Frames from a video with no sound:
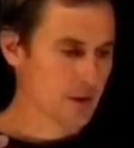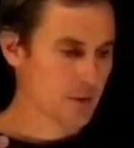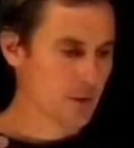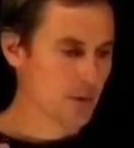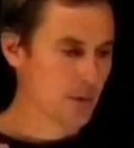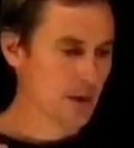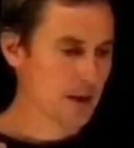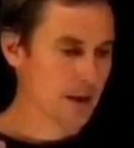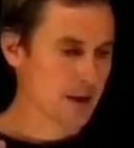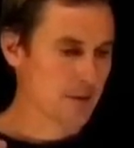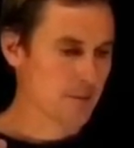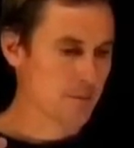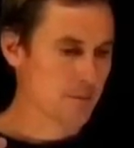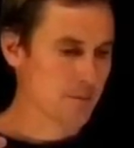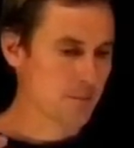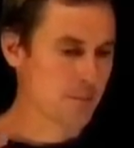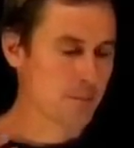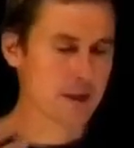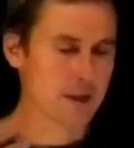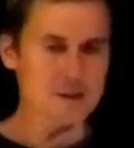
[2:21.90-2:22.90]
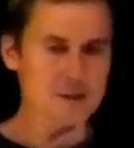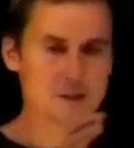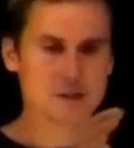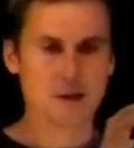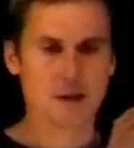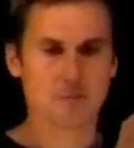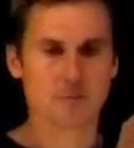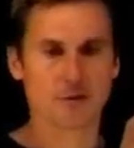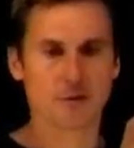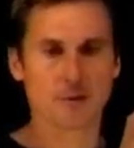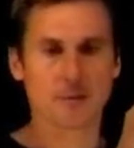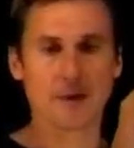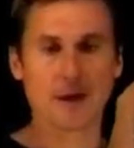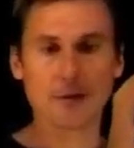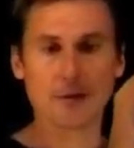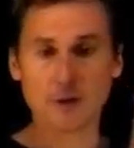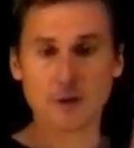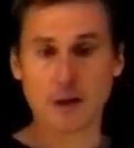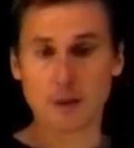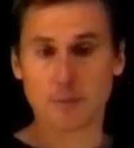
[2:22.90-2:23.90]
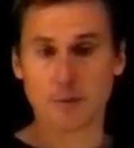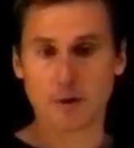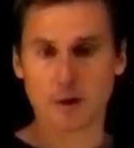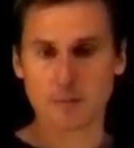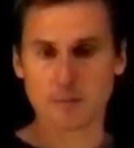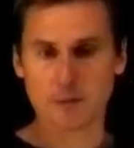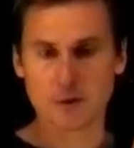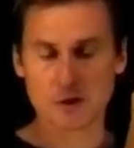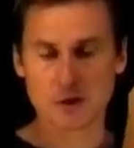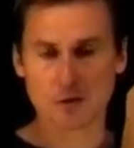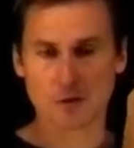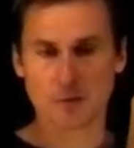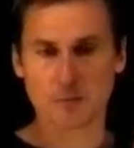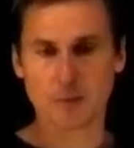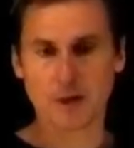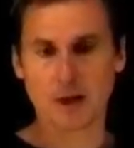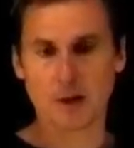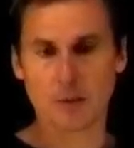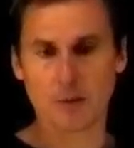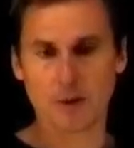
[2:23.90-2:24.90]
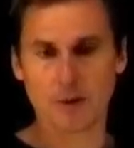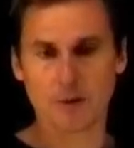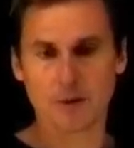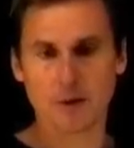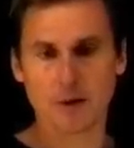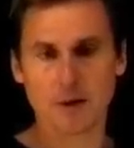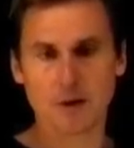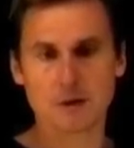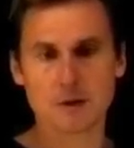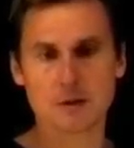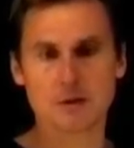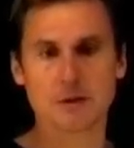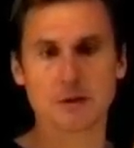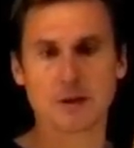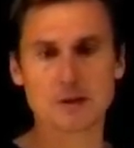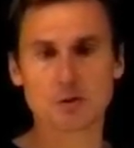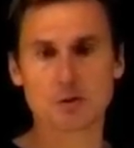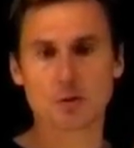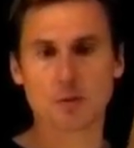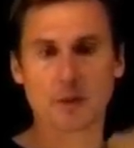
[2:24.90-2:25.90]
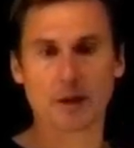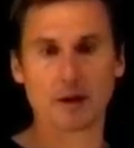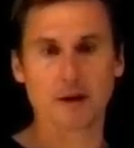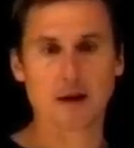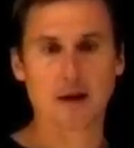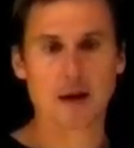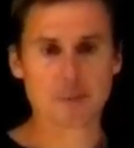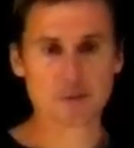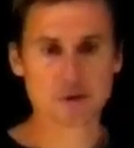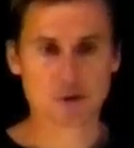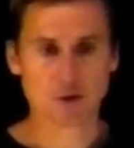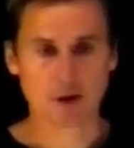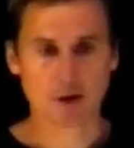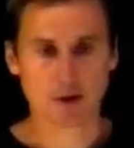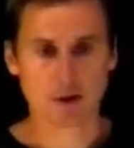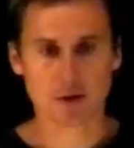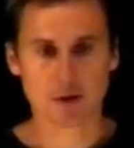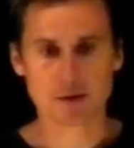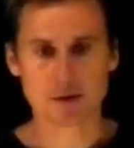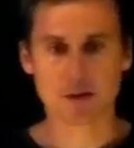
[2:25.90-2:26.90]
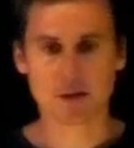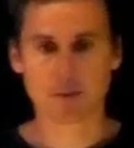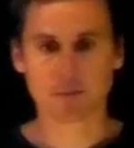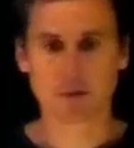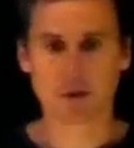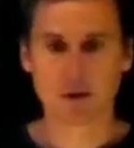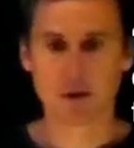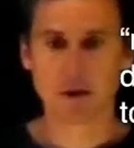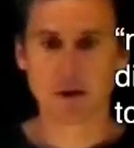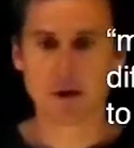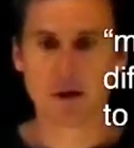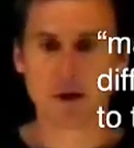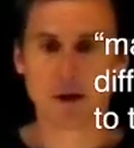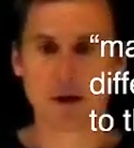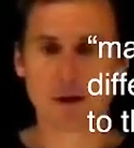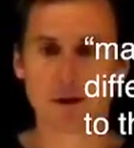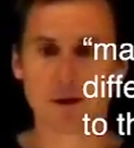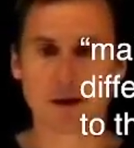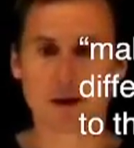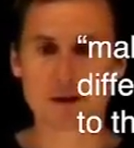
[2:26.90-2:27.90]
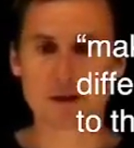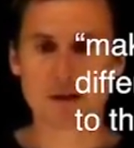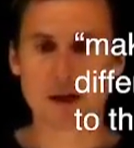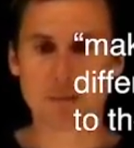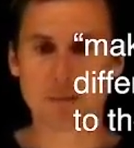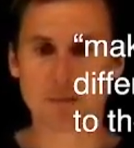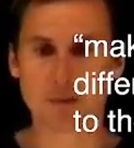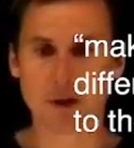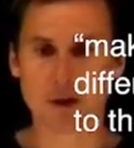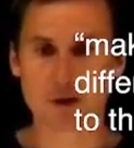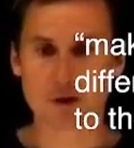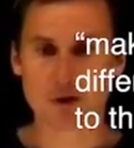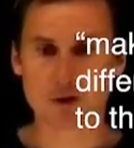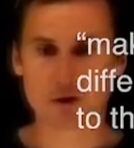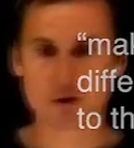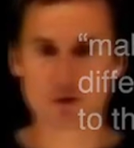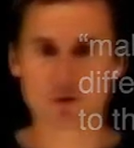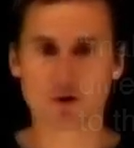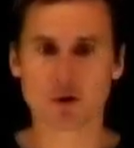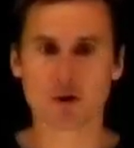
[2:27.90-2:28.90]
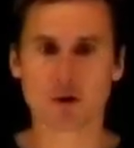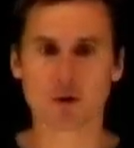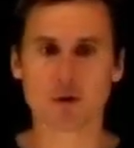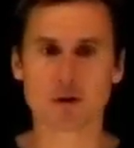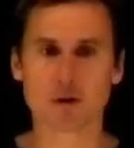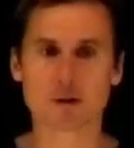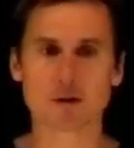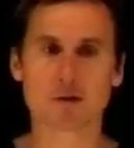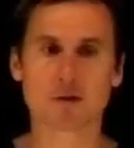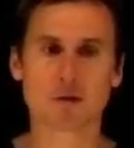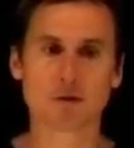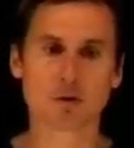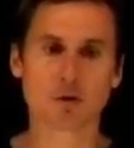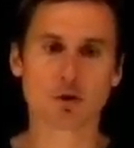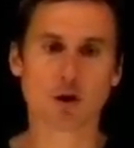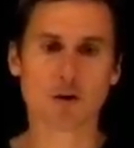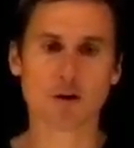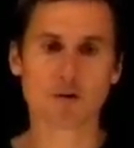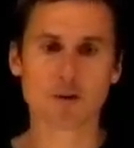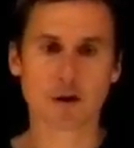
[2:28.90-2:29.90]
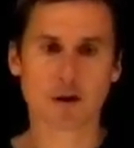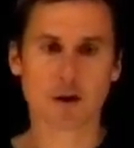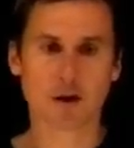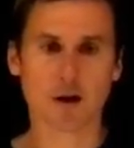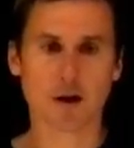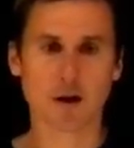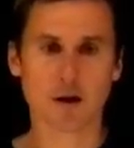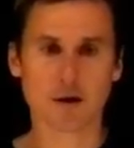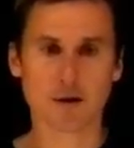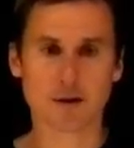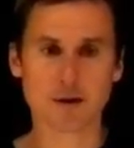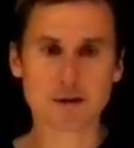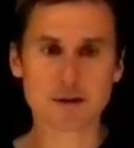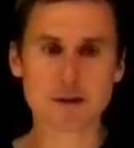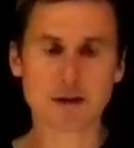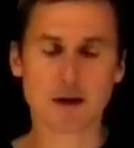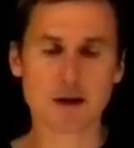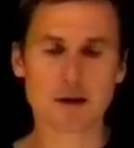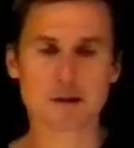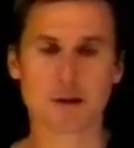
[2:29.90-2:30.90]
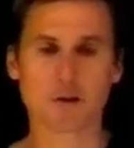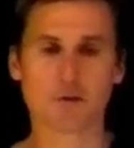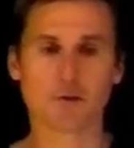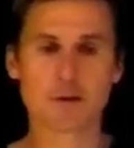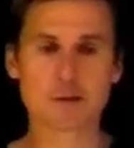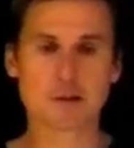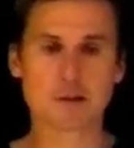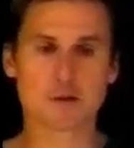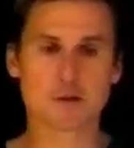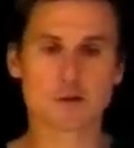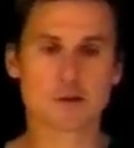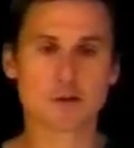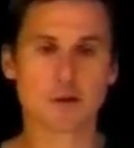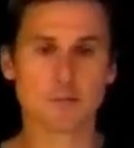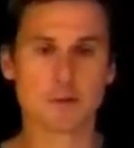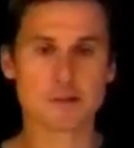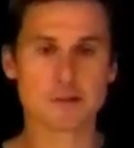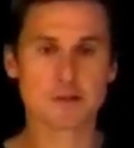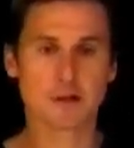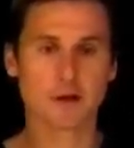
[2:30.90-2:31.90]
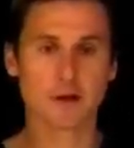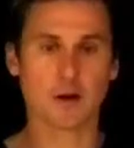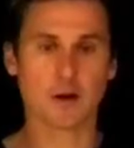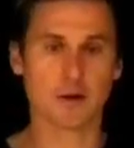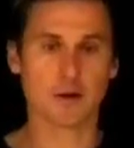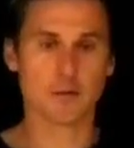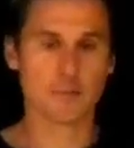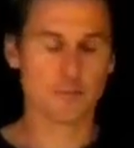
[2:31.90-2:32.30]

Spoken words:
really builds up from an everyday problem that you're familiar with, so it doesn't remain an abstract concept. The example I chose for you is driving a car. In this case, our physical system is a car.